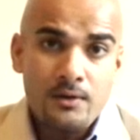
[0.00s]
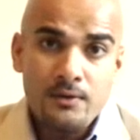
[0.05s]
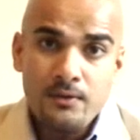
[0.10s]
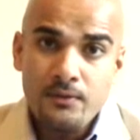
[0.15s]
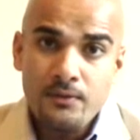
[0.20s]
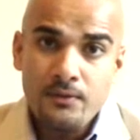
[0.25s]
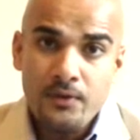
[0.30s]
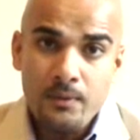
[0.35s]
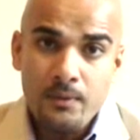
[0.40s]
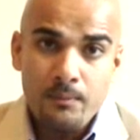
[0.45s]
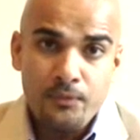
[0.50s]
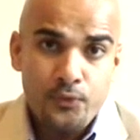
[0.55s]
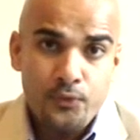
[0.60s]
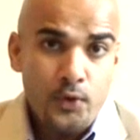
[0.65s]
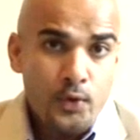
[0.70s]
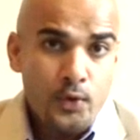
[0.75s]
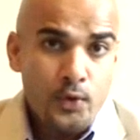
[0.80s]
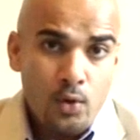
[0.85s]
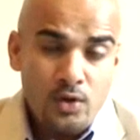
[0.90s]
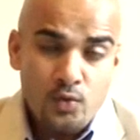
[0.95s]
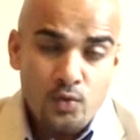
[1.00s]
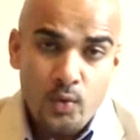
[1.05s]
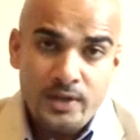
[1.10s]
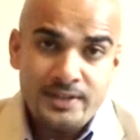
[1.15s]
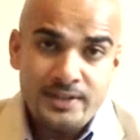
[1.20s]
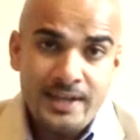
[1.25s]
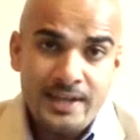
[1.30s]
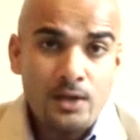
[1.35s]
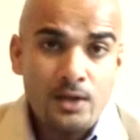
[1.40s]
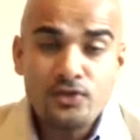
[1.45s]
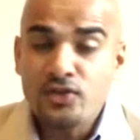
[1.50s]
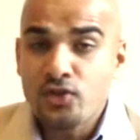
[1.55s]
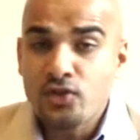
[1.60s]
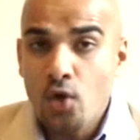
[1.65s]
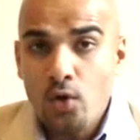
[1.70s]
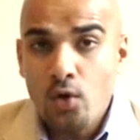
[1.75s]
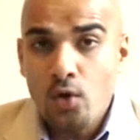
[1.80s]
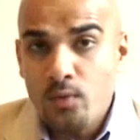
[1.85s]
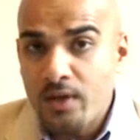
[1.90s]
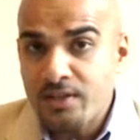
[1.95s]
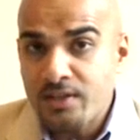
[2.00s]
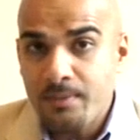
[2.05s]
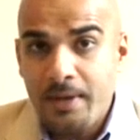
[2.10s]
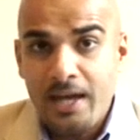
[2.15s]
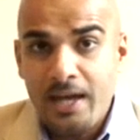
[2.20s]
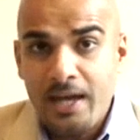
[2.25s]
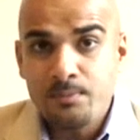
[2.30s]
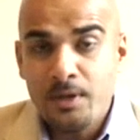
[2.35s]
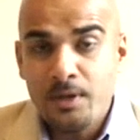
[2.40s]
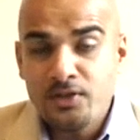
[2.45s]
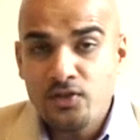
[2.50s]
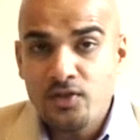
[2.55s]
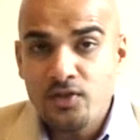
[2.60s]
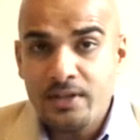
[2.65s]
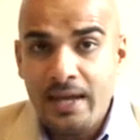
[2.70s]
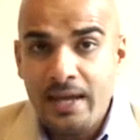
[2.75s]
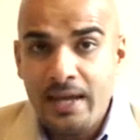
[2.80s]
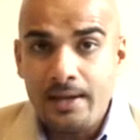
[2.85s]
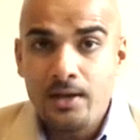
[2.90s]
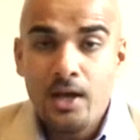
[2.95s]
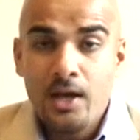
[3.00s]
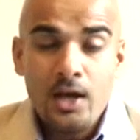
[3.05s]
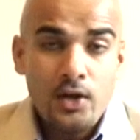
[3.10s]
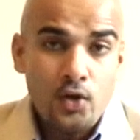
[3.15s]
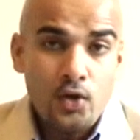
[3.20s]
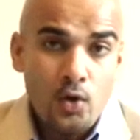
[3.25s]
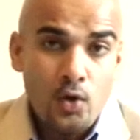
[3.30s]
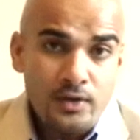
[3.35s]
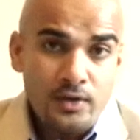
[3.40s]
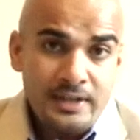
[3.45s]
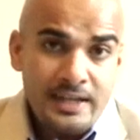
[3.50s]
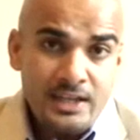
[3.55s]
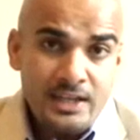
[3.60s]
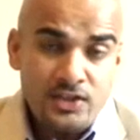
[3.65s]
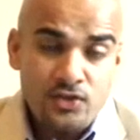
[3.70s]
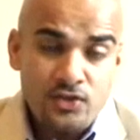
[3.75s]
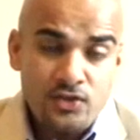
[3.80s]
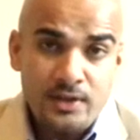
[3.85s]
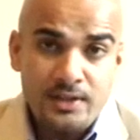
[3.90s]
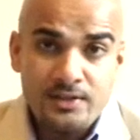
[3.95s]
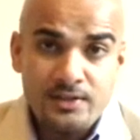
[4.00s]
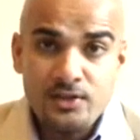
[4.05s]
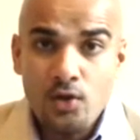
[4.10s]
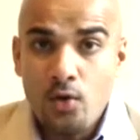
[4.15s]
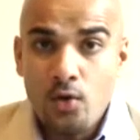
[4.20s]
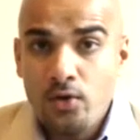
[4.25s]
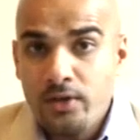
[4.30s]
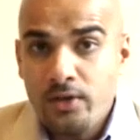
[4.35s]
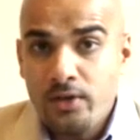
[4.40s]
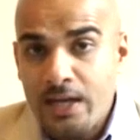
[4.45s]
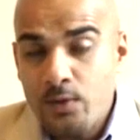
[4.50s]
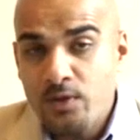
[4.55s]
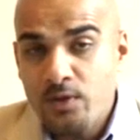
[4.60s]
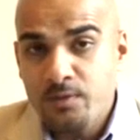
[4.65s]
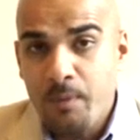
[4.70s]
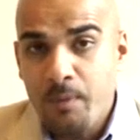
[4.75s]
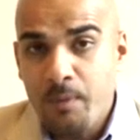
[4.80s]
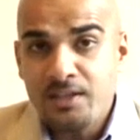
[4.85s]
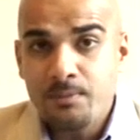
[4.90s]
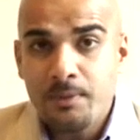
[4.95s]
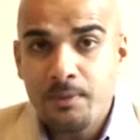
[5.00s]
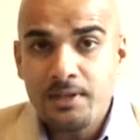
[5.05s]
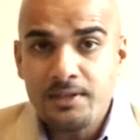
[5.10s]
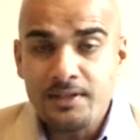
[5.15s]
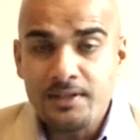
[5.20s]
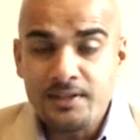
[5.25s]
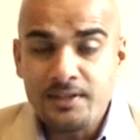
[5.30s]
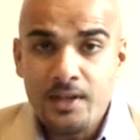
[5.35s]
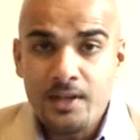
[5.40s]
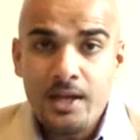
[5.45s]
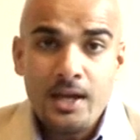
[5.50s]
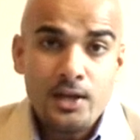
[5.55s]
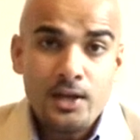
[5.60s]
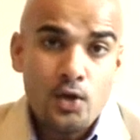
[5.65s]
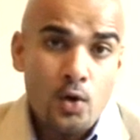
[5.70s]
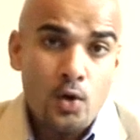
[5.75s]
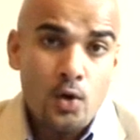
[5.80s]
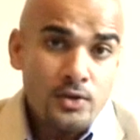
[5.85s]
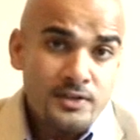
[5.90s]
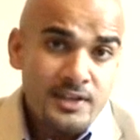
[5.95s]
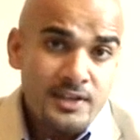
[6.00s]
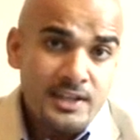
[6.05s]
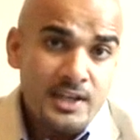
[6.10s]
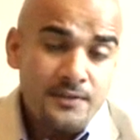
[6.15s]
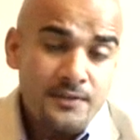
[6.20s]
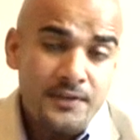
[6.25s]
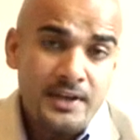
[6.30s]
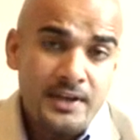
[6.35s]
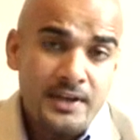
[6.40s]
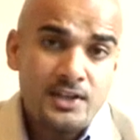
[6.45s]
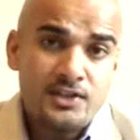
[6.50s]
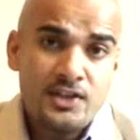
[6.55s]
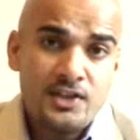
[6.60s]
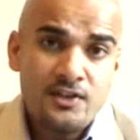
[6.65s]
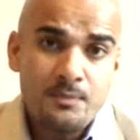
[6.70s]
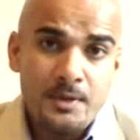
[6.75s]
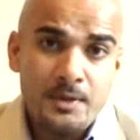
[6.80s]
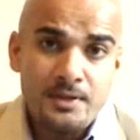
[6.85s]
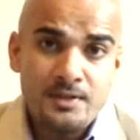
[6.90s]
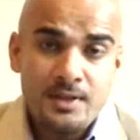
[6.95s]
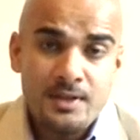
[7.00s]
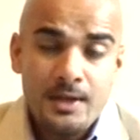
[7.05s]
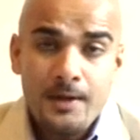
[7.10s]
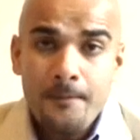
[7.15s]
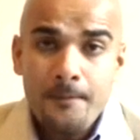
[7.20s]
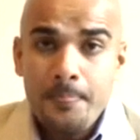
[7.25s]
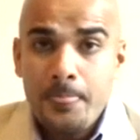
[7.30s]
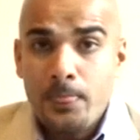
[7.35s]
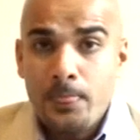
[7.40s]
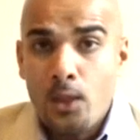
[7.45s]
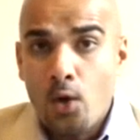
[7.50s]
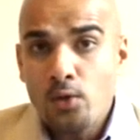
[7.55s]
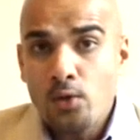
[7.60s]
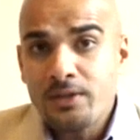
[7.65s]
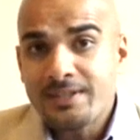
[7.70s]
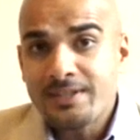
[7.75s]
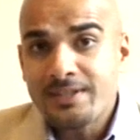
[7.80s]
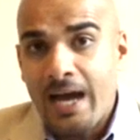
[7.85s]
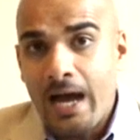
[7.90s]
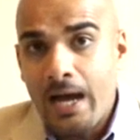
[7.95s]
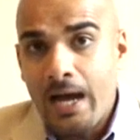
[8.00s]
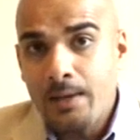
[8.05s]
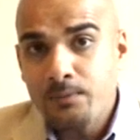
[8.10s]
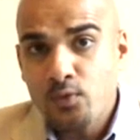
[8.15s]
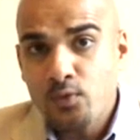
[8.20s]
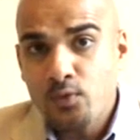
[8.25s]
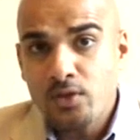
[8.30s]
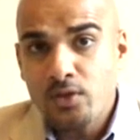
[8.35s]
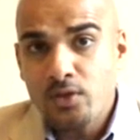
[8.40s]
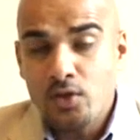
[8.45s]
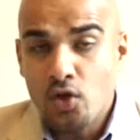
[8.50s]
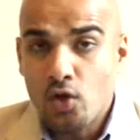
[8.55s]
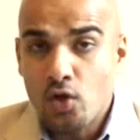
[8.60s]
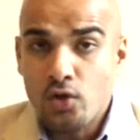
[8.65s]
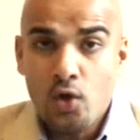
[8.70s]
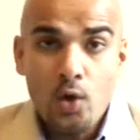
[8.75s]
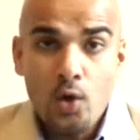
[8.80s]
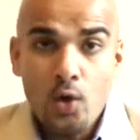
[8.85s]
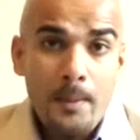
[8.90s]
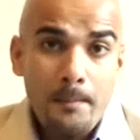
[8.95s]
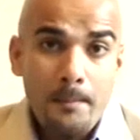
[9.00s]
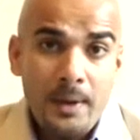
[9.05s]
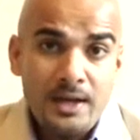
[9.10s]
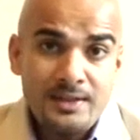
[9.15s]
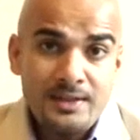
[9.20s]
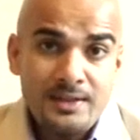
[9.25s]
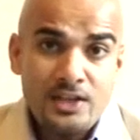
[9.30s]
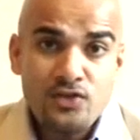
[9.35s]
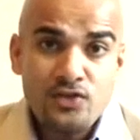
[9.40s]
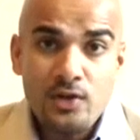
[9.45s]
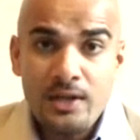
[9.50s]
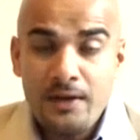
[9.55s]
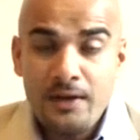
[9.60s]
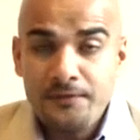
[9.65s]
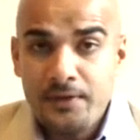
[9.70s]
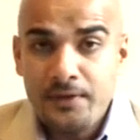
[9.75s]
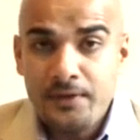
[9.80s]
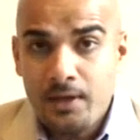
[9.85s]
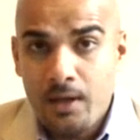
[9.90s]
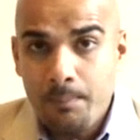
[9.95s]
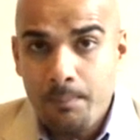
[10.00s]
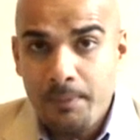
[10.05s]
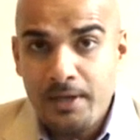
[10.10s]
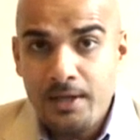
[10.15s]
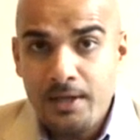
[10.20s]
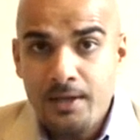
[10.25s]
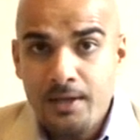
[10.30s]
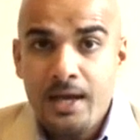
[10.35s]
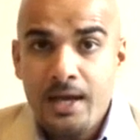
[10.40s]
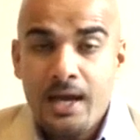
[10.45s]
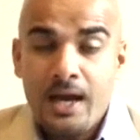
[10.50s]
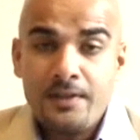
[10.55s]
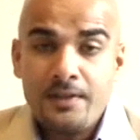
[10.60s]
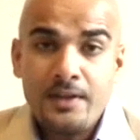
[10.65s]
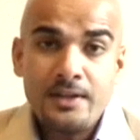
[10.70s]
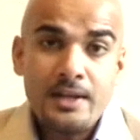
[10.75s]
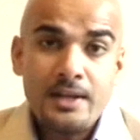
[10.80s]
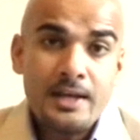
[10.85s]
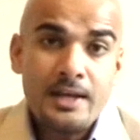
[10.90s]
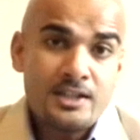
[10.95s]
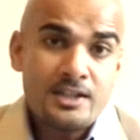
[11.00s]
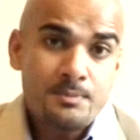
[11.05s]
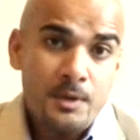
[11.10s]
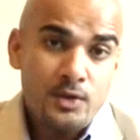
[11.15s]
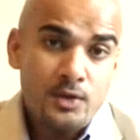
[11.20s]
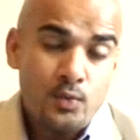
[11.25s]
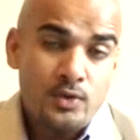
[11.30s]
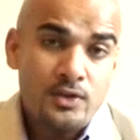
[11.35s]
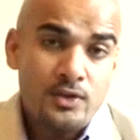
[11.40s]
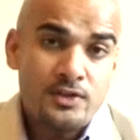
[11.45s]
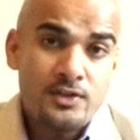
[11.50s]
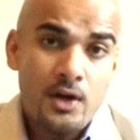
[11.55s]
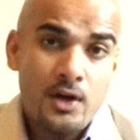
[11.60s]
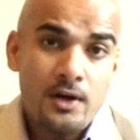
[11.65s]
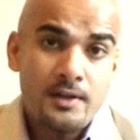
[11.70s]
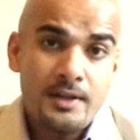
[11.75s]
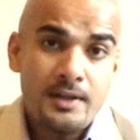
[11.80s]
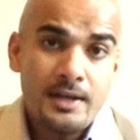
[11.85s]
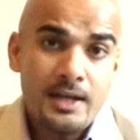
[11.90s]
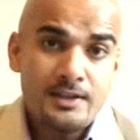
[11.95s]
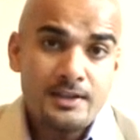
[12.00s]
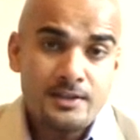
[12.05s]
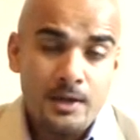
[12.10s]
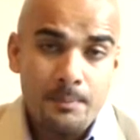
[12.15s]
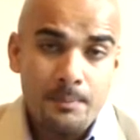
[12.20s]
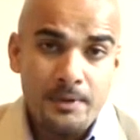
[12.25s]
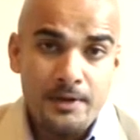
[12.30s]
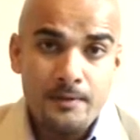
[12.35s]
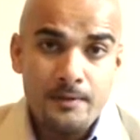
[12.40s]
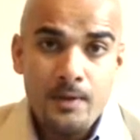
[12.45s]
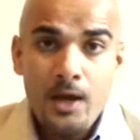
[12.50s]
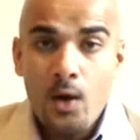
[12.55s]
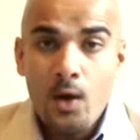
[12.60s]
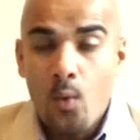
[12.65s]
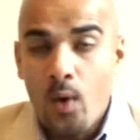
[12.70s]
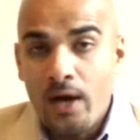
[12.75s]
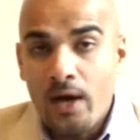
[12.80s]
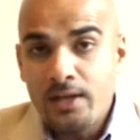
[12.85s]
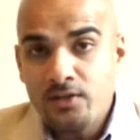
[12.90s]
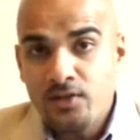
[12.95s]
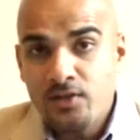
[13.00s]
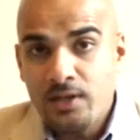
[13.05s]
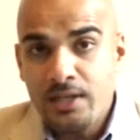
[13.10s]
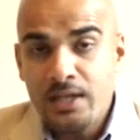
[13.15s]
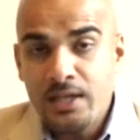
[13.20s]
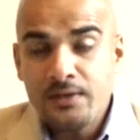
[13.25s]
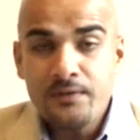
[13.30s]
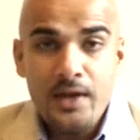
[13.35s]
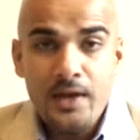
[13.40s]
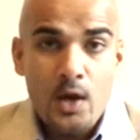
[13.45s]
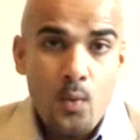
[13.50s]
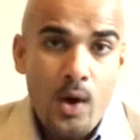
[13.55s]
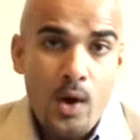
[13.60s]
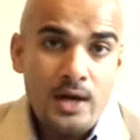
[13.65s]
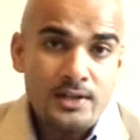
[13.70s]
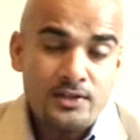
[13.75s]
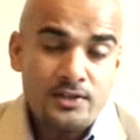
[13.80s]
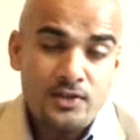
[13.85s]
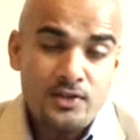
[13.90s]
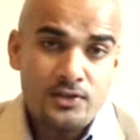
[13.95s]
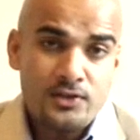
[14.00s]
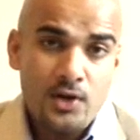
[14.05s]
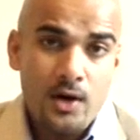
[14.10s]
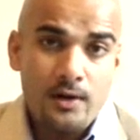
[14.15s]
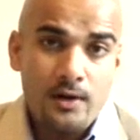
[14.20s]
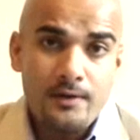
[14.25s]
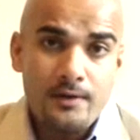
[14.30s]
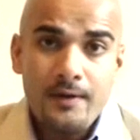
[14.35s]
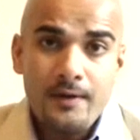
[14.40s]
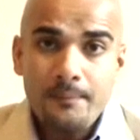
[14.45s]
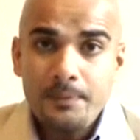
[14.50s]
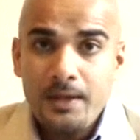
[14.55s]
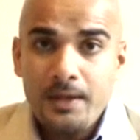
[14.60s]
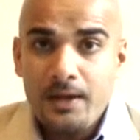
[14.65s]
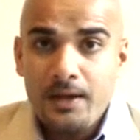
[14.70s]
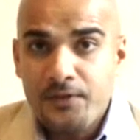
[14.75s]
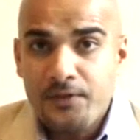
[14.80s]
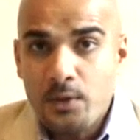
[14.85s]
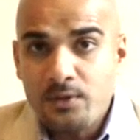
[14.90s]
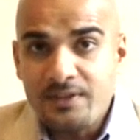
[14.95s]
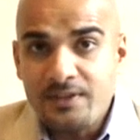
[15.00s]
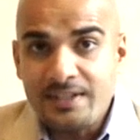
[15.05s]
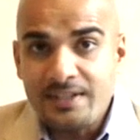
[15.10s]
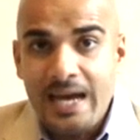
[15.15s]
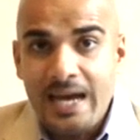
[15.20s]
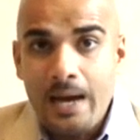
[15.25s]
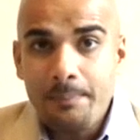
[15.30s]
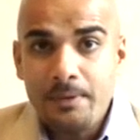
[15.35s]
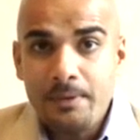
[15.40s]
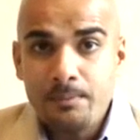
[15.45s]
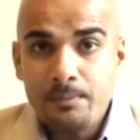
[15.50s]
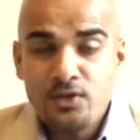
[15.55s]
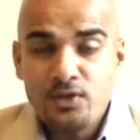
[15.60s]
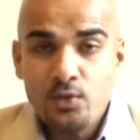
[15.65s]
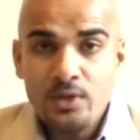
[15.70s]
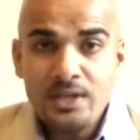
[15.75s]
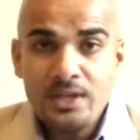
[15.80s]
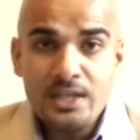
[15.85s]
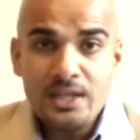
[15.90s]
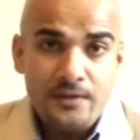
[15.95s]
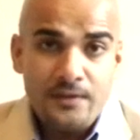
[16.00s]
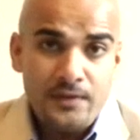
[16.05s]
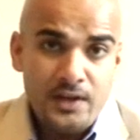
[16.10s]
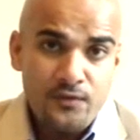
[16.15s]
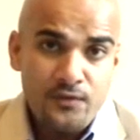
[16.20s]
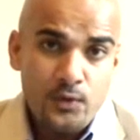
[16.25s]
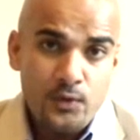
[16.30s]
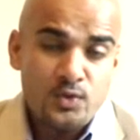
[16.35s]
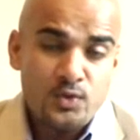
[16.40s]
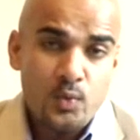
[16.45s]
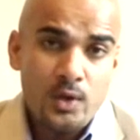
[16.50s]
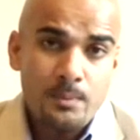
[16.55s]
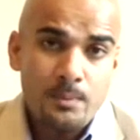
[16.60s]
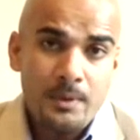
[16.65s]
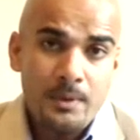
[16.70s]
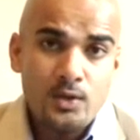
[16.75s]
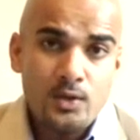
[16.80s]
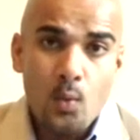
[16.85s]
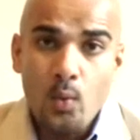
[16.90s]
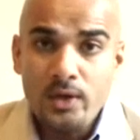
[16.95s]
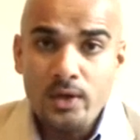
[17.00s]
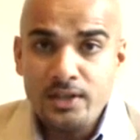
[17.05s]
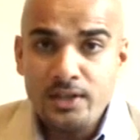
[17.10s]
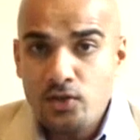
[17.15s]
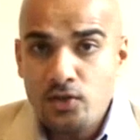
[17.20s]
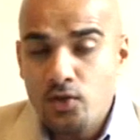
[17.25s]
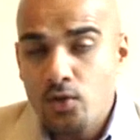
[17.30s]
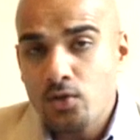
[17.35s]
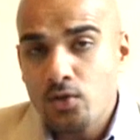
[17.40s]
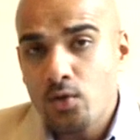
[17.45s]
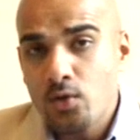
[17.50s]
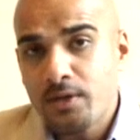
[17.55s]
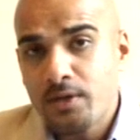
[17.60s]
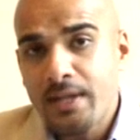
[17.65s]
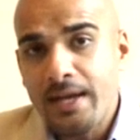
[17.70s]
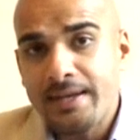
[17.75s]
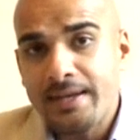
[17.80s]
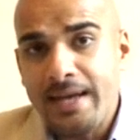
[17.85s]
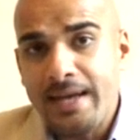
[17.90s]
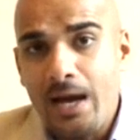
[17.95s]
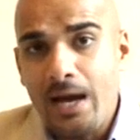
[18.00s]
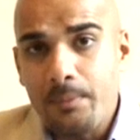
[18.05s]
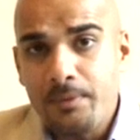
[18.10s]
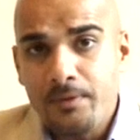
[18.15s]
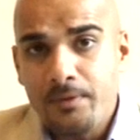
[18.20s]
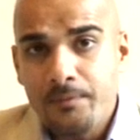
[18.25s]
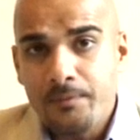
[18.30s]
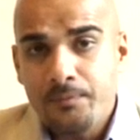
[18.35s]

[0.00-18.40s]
from 3/4 ways down. Just know your resume as much as you can. Know your key strengths. Know your key responsibilities. Know your significant achievements. Know the times when know the month that you left the company, and then the next month when you started the next company. Why did you leave and why did you start? If there was a gap in between, even if it was 1 month, what did you do during that gap?